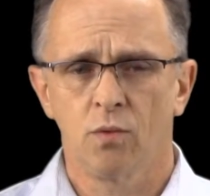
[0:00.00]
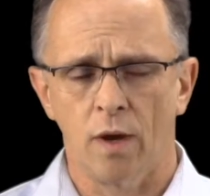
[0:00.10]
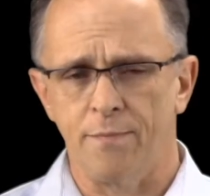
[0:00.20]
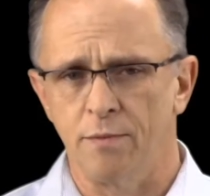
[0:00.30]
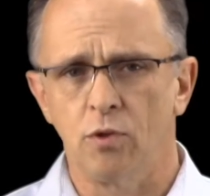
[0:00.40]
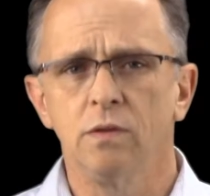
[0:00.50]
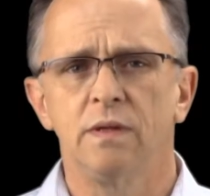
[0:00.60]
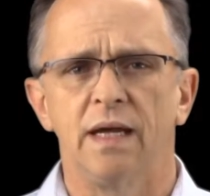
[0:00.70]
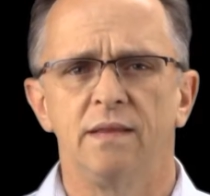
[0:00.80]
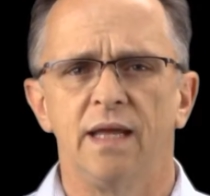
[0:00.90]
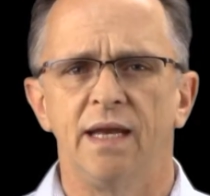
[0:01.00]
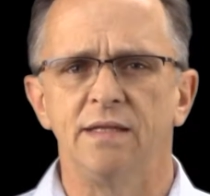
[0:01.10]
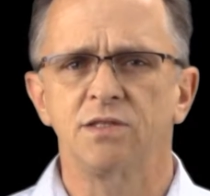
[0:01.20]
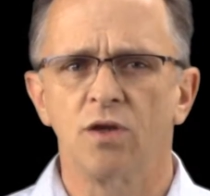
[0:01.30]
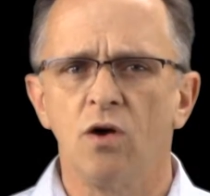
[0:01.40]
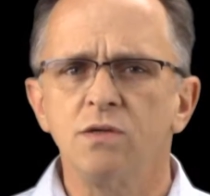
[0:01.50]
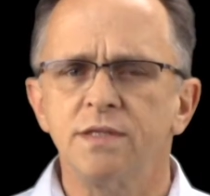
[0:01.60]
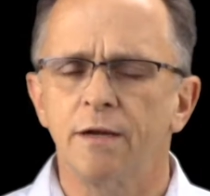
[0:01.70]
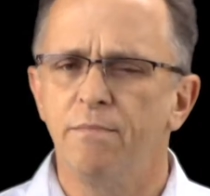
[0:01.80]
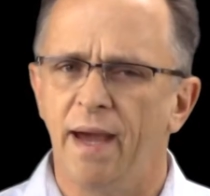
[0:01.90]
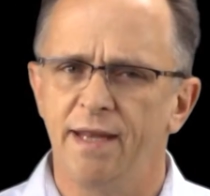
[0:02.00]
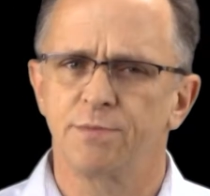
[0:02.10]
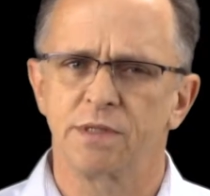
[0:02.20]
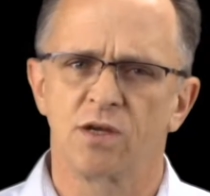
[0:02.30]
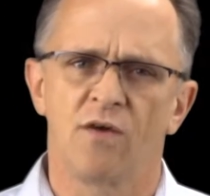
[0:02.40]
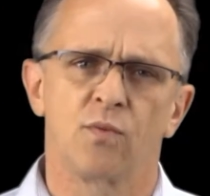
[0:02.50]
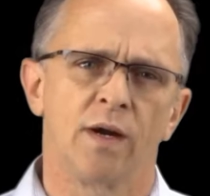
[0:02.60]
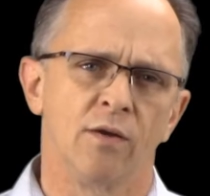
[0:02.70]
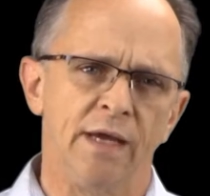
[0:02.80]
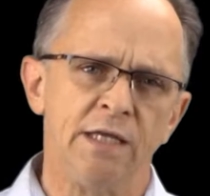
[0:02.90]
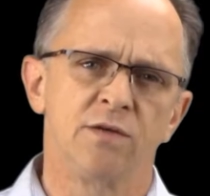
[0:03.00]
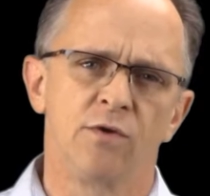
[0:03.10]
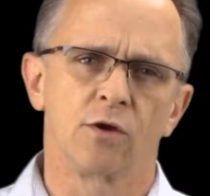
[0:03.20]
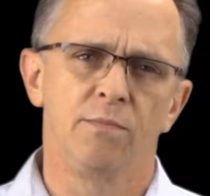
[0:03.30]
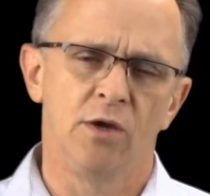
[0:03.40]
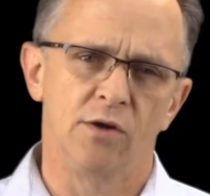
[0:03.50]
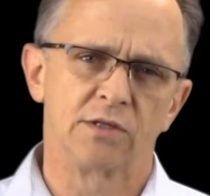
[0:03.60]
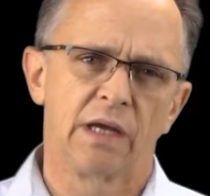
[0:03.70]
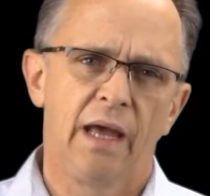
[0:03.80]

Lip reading: reputable that installs their management software on each of your computers.